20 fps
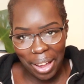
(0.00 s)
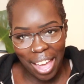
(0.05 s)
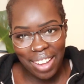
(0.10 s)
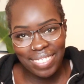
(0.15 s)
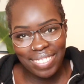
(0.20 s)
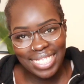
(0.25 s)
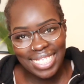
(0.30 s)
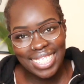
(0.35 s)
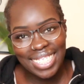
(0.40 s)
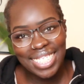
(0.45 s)

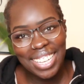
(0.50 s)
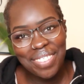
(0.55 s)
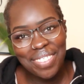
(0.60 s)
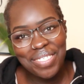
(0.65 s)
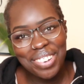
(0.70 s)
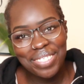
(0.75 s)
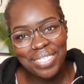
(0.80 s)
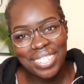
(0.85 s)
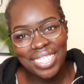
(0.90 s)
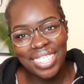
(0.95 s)
ever since I
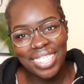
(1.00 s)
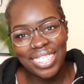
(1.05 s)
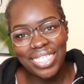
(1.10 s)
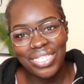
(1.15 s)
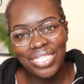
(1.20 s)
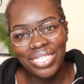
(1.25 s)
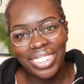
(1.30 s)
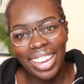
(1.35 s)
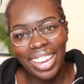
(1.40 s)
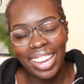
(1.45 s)
moved to the
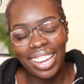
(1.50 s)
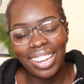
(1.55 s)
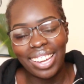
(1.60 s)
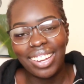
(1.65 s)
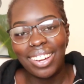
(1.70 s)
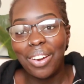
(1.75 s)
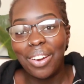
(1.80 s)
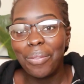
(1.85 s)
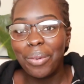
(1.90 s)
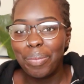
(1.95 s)
UK,
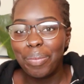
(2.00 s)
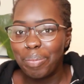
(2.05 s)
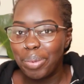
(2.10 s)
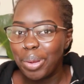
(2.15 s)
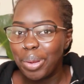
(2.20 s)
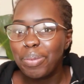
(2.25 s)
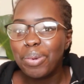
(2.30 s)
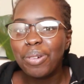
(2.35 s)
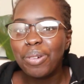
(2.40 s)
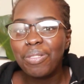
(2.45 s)
when
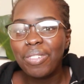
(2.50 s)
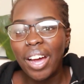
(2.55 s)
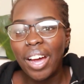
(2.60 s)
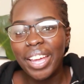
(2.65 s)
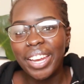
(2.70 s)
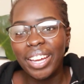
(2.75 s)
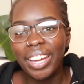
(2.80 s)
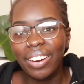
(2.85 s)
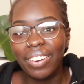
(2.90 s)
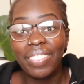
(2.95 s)
people
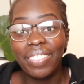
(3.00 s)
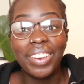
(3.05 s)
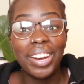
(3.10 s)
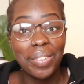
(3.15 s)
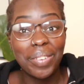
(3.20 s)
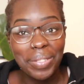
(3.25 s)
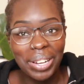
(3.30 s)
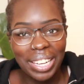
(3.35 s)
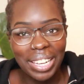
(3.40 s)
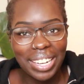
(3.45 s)
find out that
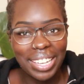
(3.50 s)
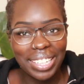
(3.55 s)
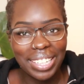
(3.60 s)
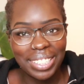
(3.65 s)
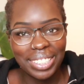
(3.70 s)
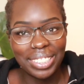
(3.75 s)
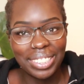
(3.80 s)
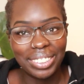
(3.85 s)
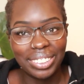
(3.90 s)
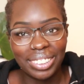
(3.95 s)
I'm a
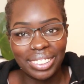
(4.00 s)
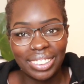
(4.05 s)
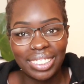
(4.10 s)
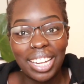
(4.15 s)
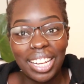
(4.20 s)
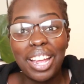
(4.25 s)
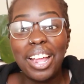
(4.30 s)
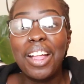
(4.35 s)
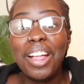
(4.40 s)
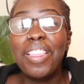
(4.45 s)
Canadian nurse,
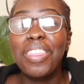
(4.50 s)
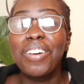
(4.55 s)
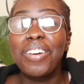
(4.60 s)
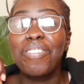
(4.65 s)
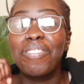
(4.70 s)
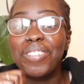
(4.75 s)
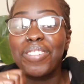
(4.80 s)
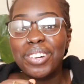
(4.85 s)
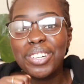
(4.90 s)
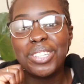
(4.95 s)
the
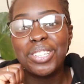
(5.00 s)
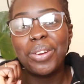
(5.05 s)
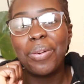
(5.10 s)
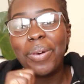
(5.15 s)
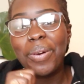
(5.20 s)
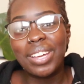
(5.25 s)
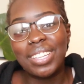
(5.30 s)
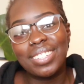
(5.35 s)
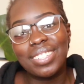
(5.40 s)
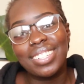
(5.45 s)
first
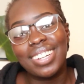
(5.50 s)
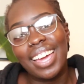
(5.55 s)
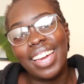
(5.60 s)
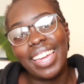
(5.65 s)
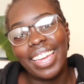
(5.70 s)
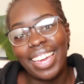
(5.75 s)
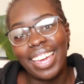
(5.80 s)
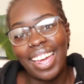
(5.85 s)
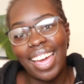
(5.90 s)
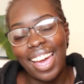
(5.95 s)
question I
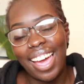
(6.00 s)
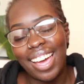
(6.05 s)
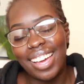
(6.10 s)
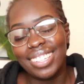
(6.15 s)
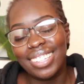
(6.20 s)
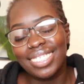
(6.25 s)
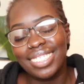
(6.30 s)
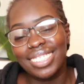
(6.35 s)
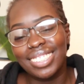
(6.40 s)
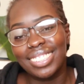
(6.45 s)
get
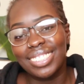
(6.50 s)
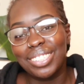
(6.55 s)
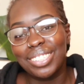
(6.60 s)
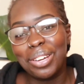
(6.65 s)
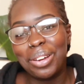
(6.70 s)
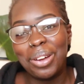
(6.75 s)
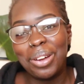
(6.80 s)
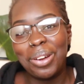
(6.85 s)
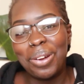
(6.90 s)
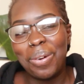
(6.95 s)
asked is,
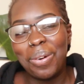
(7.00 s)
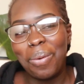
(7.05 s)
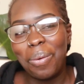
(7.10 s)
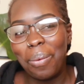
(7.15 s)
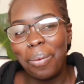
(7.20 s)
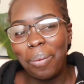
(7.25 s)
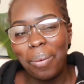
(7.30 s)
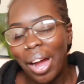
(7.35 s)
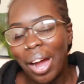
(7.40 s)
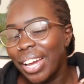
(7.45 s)

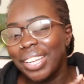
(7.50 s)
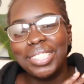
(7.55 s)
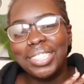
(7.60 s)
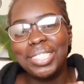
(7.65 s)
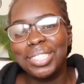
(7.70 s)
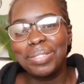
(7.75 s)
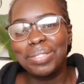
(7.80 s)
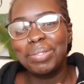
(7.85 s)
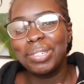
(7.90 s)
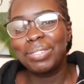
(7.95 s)
why did
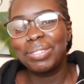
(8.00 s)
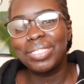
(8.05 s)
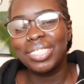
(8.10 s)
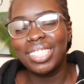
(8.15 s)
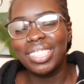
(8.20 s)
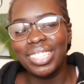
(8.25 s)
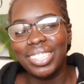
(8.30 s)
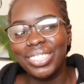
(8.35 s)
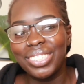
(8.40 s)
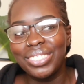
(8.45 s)
you move to
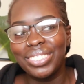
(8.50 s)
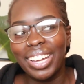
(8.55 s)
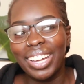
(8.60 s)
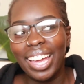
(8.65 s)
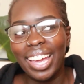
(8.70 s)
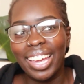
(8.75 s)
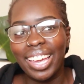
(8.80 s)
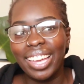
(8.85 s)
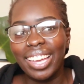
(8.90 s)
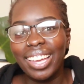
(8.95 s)
the
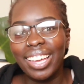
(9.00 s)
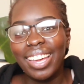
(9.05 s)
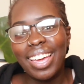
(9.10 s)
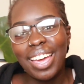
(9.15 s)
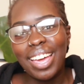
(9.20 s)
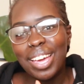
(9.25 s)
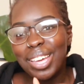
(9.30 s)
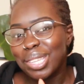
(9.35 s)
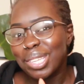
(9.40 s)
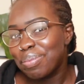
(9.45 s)
UK?
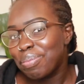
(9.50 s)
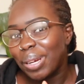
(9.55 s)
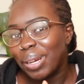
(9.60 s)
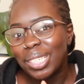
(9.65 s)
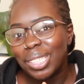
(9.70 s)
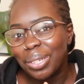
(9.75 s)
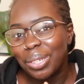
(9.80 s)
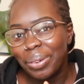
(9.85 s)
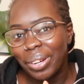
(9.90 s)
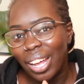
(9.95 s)

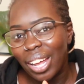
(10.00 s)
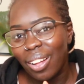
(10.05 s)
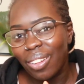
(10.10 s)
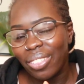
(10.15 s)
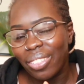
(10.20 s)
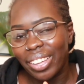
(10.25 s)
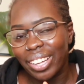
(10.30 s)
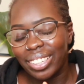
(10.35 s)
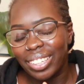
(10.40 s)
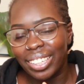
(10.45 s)
Especially when
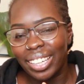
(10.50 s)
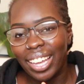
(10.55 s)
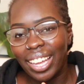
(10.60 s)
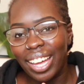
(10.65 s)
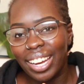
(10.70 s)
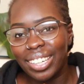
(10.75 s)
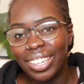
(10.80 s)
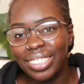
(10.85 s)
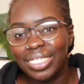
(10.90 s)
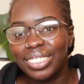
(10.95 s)
healthcare in
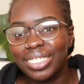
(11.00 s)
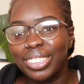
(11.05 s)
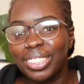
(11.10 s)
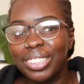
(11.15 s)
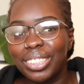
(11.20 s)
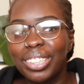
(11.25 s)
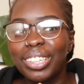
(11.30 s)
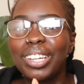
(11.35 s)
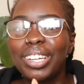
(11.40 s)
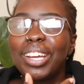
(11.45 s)
Canada is
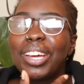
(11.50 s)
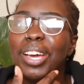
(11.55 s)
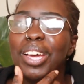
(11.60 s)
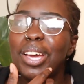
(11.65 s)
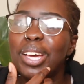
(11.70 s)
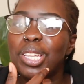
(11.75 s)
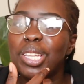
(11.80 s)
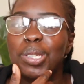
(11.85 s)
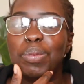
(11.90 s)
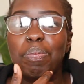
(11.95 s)
good,
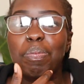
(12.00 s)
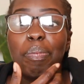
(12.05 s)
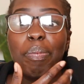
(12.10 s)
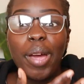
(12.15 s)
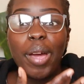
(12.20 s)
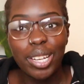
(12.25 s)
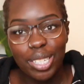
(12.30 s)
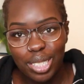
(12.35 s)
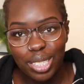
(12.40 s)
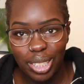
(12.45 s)

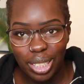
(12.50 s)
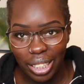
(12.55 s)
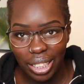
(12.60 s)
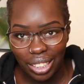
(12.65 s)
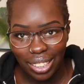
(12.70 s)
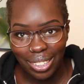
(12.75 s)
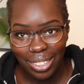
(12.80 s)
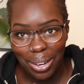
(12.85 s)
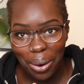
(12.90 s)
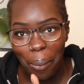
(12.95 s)

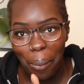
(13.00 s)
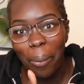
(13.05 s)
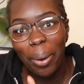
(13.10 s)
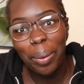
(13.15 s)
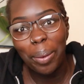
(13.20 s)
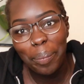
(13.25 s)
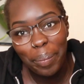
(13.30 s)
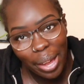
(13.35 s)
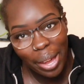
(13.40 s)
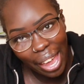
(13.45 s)
especially
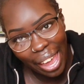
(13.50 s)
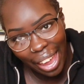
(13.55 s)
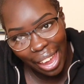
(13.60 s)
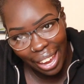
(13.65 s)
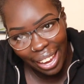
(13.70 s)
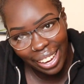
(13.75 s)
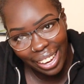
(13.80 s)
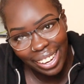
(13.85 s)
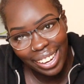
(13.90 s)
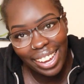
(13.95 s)
when
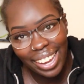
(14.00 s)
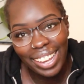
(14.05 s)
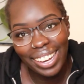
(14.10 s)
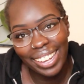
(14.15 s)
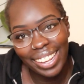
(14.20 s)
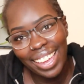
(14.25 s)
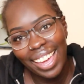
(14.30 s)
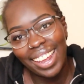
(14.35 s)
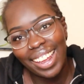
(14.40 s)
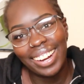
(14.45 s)
pay in
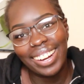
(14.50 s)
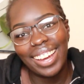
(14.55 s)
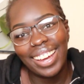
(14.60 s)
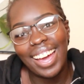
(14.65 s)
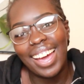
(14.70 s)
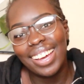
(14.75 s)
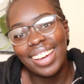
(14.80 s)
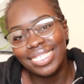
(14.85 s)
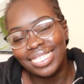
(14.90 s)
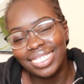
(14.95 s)
Canada
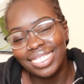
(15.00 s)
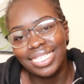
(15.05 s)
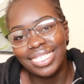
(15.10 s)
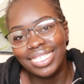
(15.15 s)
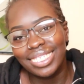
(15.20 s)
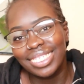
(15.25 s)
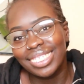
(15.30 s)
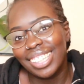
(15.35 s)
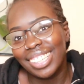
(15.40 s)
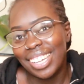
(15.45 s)
as a
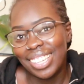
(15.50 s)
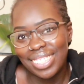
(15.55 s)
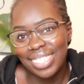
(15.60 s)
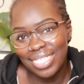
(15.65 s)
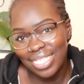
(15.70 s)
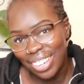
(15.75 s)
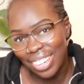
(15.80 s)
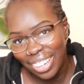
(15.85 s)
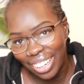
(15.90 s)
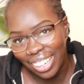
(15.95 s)
nurse is
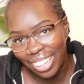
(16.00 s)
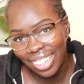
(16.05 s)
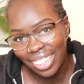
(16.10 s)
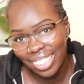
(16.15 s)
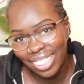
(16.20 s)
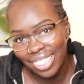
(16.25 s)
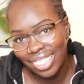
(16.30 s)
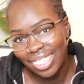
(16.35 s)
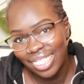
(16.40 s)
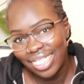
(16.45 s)
good.
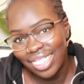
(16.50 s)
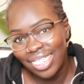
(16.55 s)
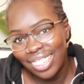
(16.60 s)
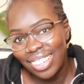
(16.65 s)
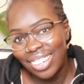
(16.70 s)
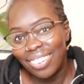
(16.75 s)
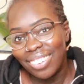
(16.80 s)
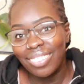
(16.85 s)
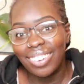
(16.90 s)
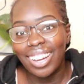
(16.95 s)

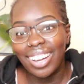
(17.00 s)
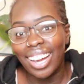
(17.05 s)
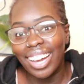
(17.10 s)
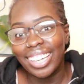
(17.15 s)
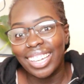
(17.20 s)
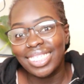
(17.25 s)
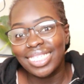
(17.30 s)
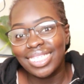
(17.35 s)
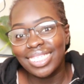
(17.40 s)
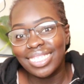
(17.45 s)
Well
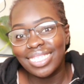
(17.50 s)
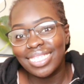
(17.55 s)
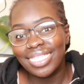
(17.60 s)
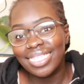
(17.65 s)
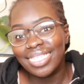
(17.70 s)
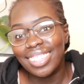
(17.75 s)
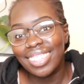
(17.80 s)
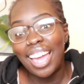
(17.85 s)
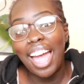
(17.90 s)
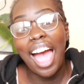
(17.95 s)
guys,
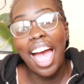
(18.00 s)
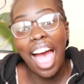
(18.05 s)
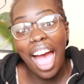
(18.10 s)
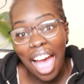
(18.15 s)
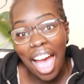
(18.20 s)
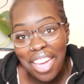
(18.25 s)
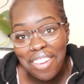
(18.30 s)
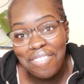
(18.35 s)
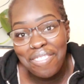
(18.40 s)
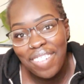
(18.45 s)

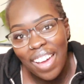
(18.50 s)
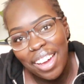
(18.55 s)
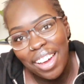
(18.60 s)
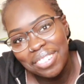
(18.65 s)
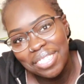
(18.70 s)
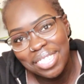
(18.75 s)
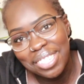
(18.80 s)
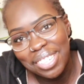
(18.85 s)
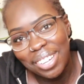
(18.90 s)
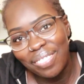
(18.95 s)
I
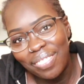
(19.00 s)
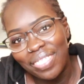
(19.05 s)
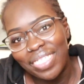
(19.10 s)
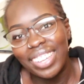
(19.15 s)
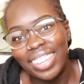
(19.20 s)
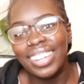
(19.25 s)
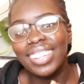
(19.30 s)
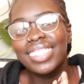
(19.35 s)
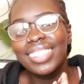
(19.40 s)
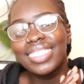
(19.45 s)
found
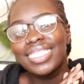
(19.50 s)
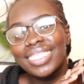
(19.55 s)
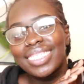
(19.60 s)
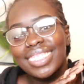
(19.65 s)
something